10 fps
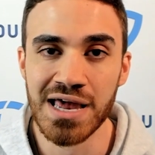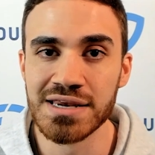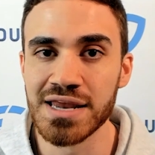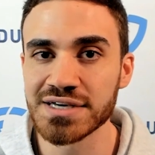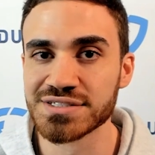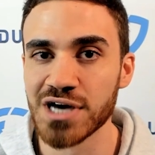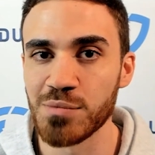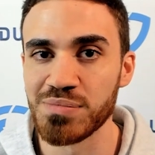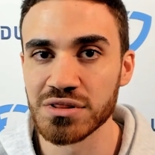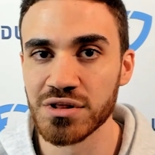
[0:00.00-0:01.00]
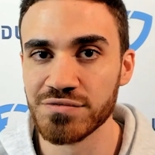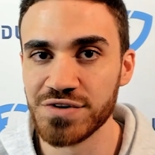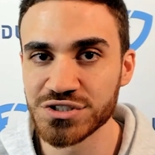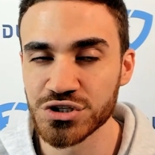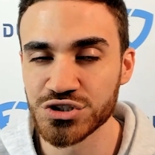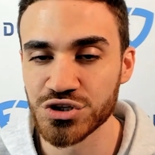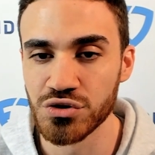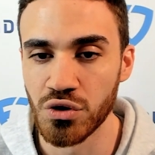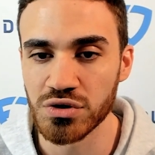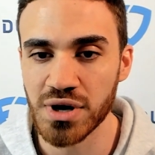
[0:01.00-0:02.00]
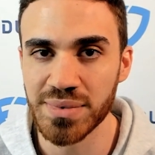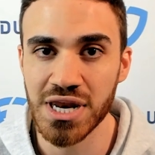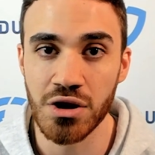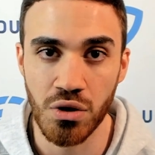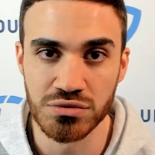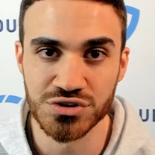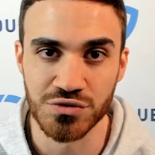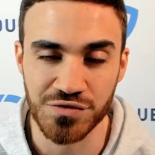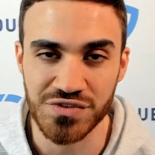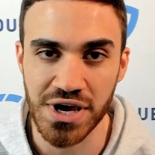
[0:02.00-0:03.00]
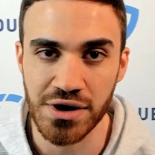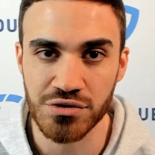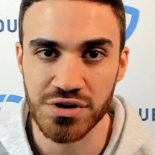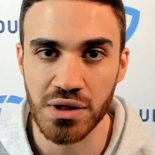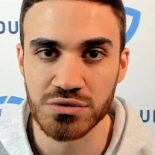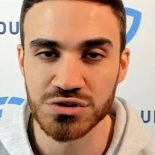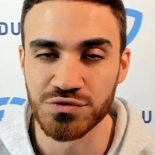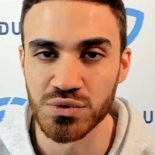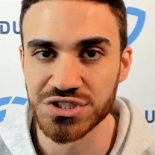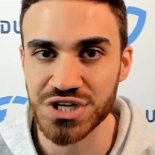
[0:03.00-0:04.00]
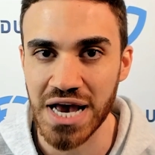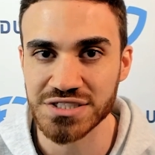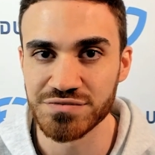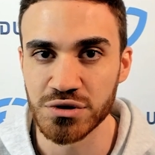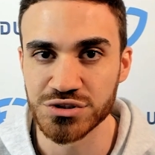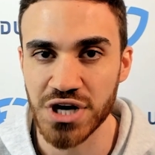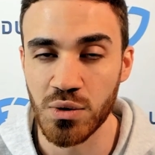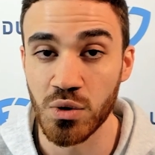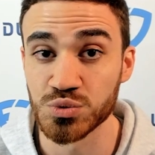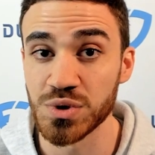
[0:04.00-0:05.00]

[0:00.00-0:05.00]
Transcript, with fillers: Next up, Laviska Shenault coming in at also $5,800 for the Jacksonville Jaguars.